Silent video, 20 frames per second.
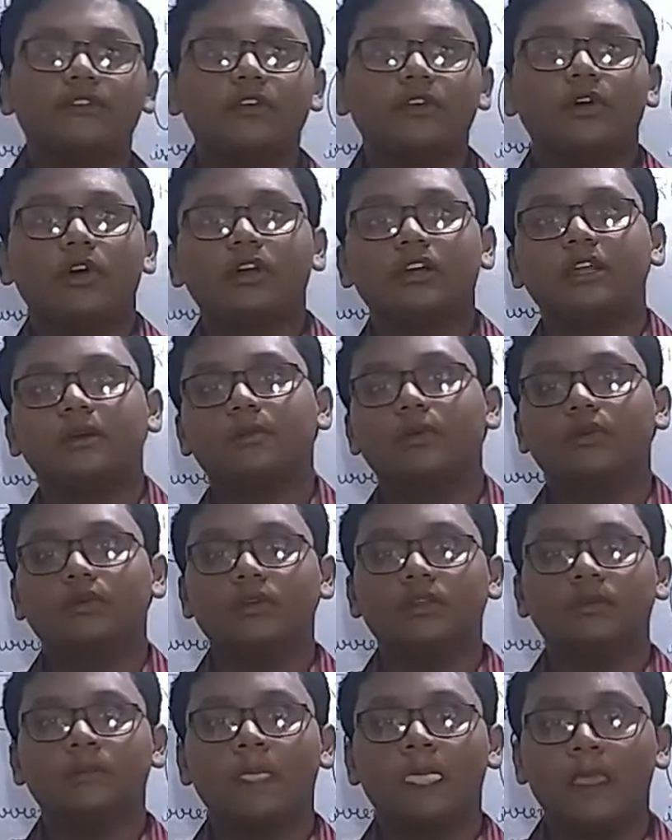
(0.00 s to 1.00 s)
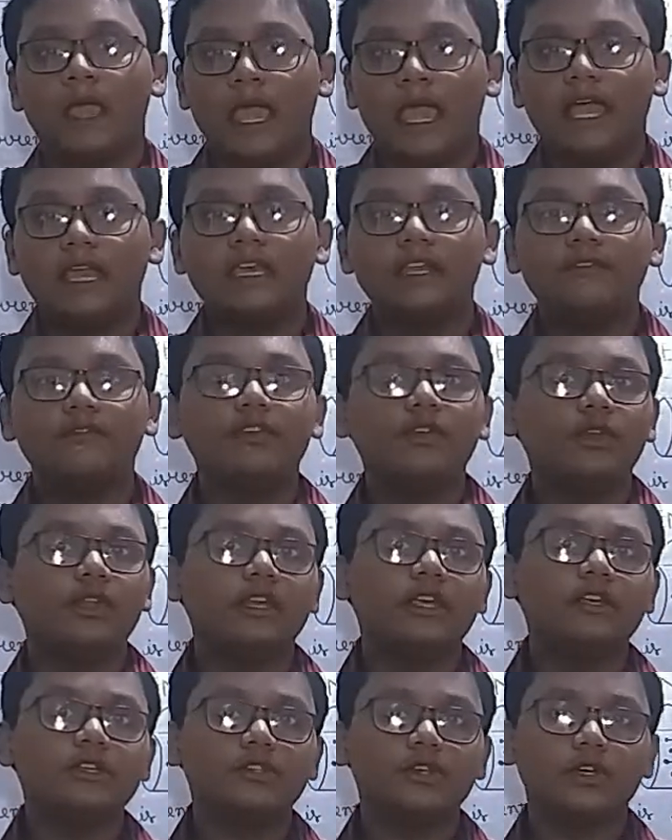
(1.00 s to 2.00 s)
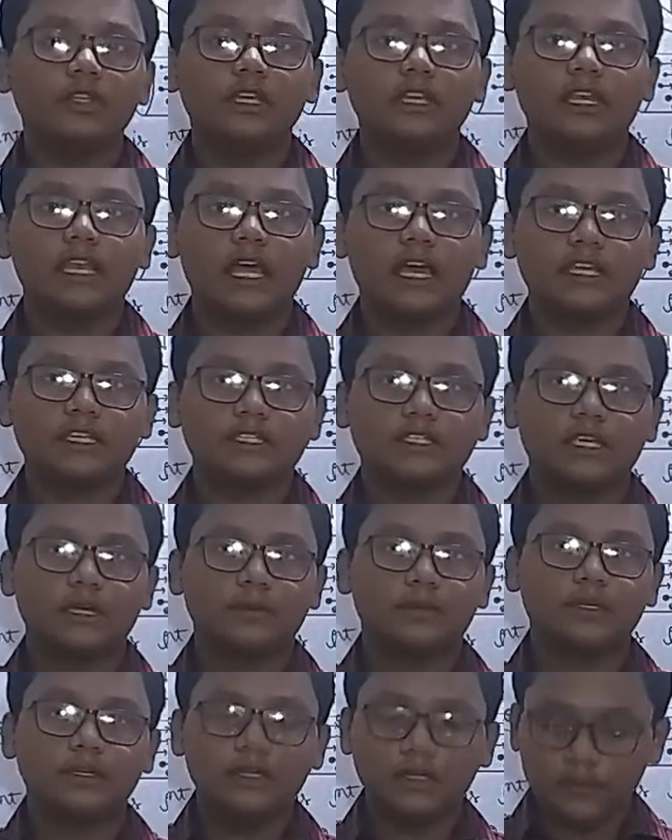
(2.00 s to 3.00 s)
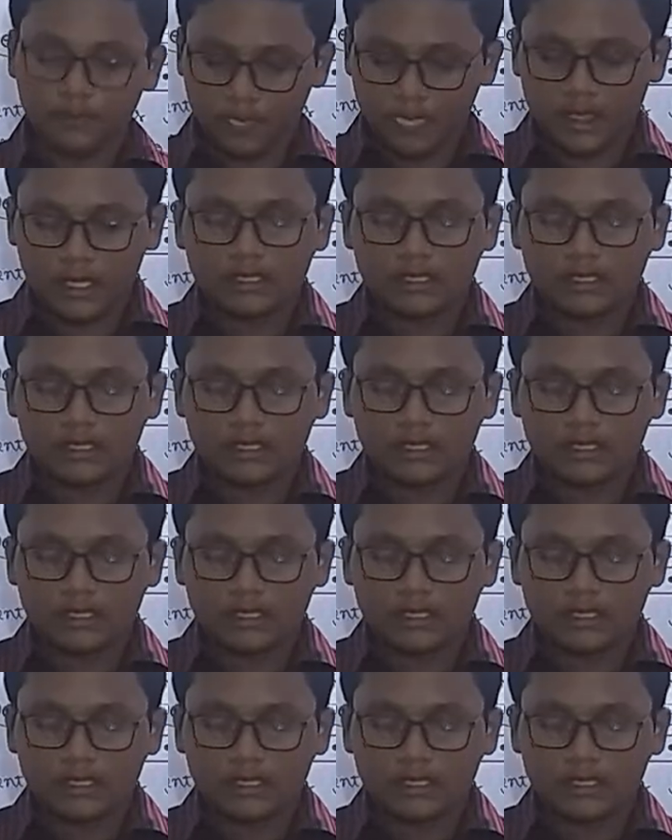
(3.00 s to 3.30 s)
talked about. And if you didn't saw that last chapter,